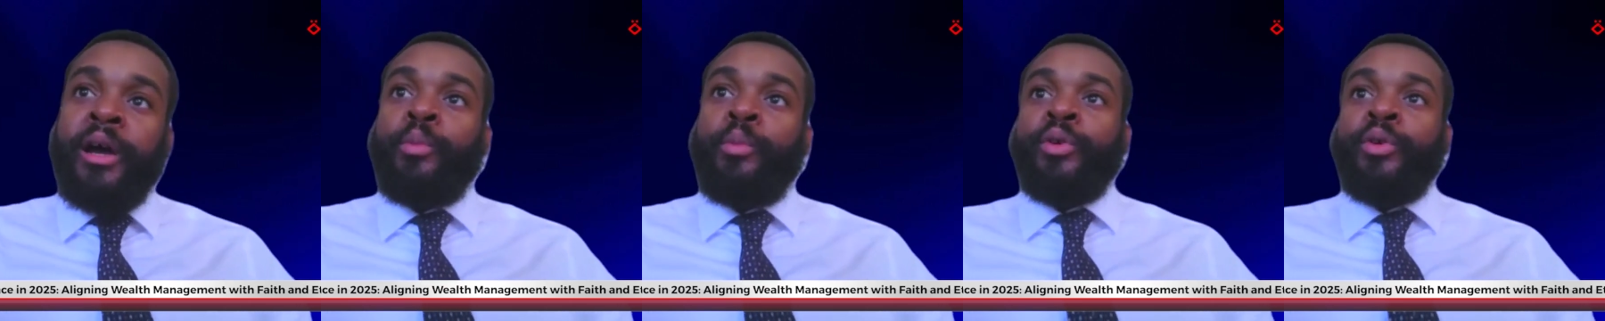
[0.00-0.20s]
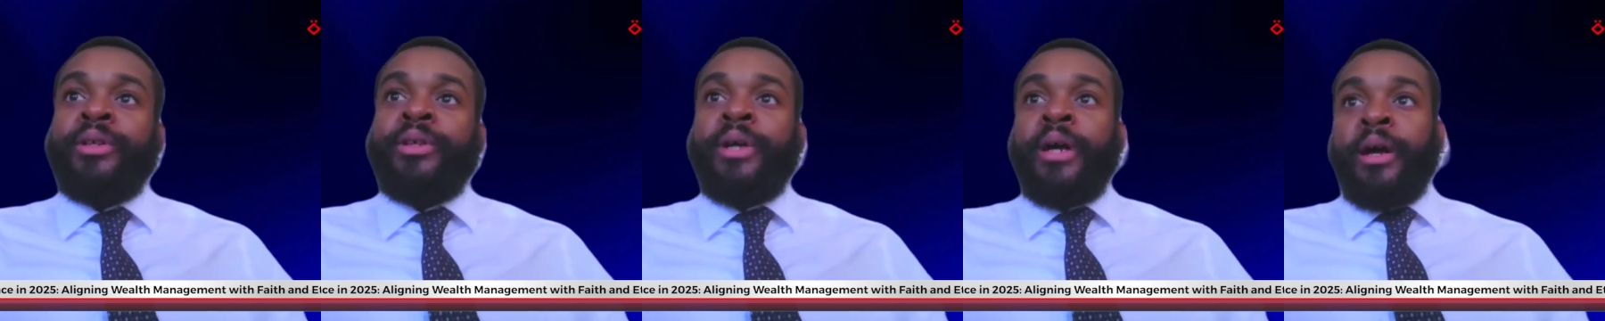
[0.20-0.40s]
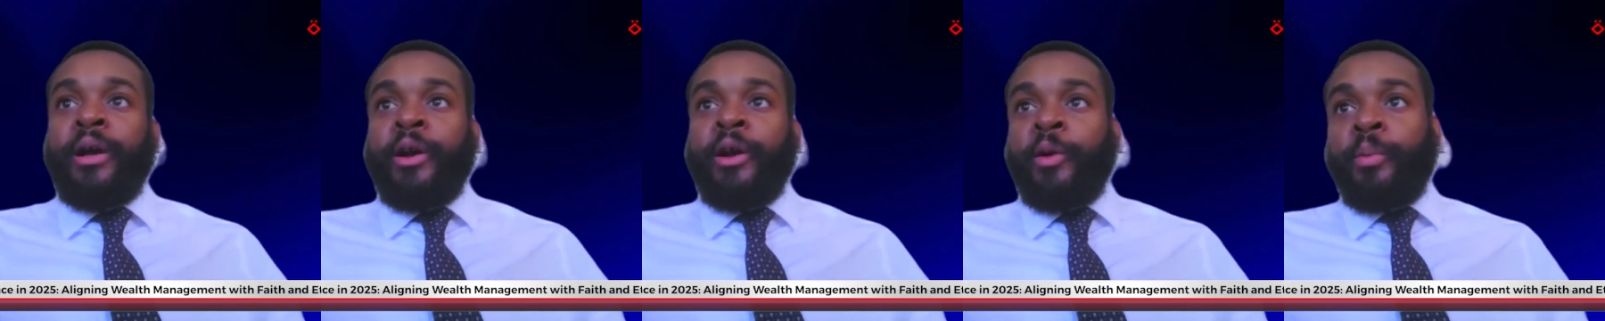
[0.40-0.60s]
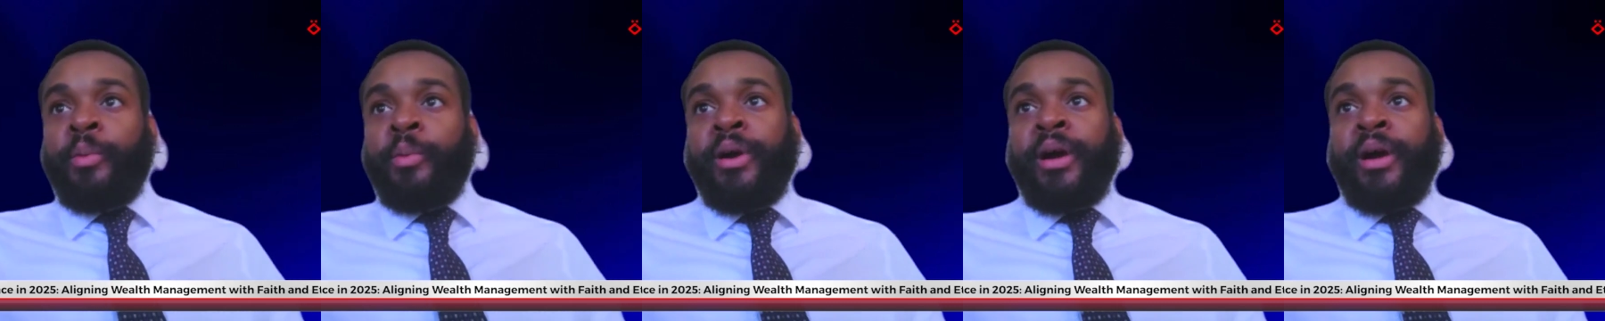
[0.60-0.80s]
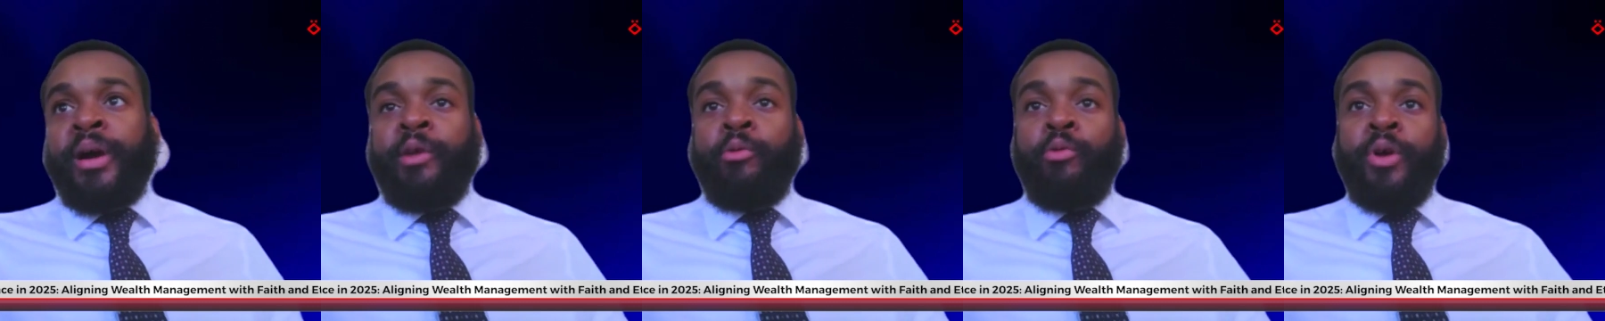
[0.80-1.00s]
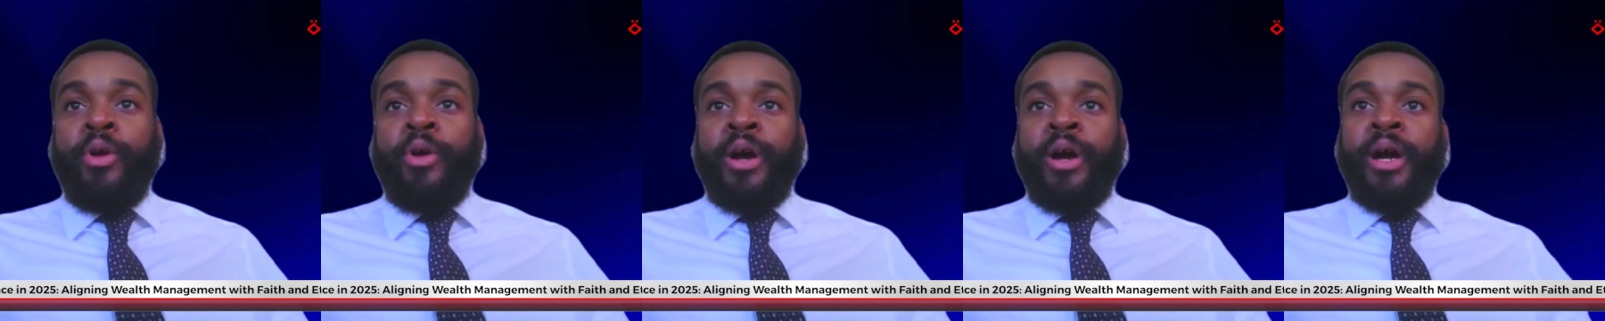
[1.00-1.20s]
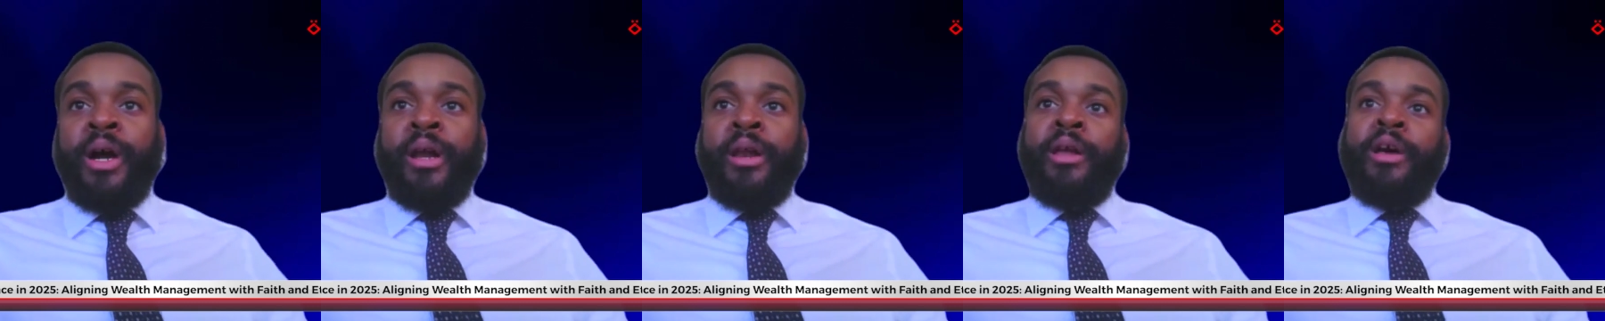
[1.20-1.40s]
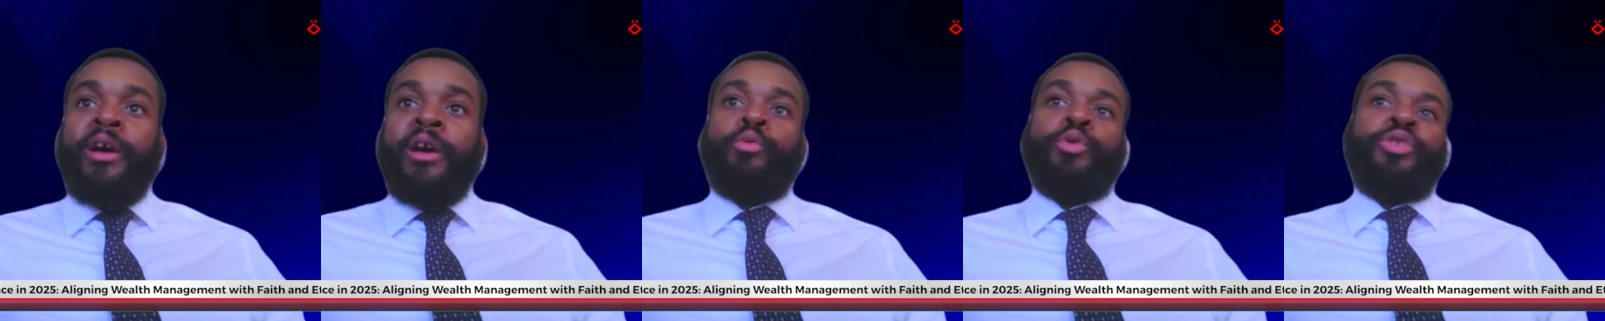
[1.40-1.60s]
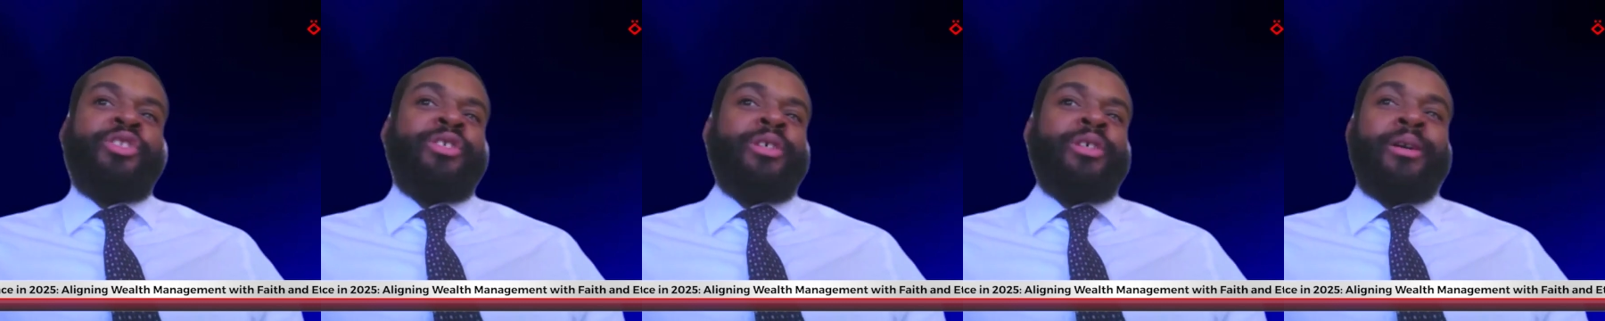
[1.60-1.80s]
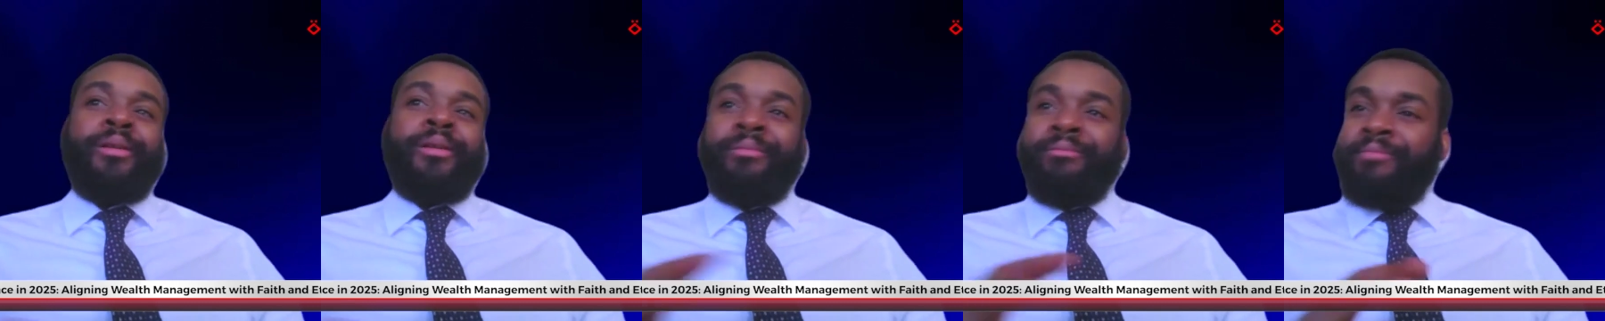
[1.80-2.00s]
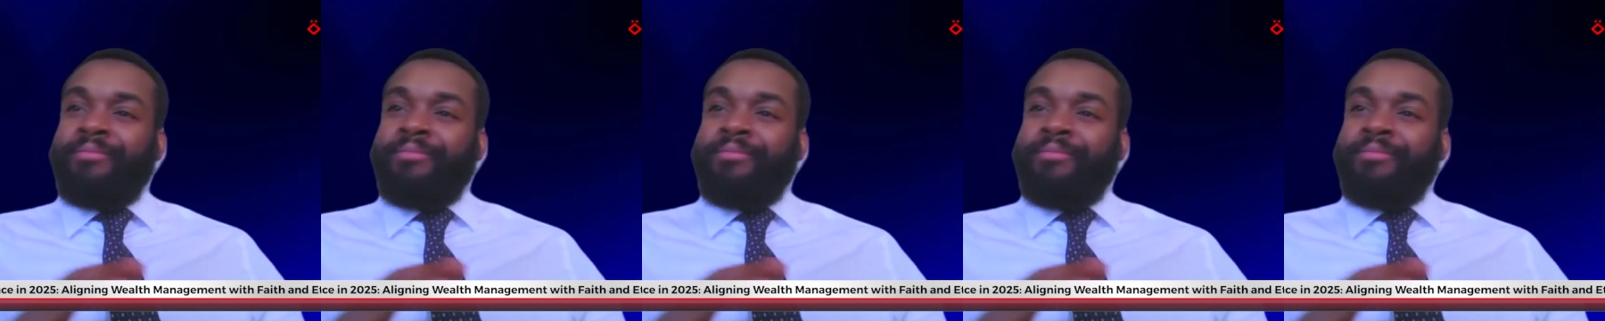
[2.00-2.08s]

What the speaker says: Mudaraba, and Wakala, which are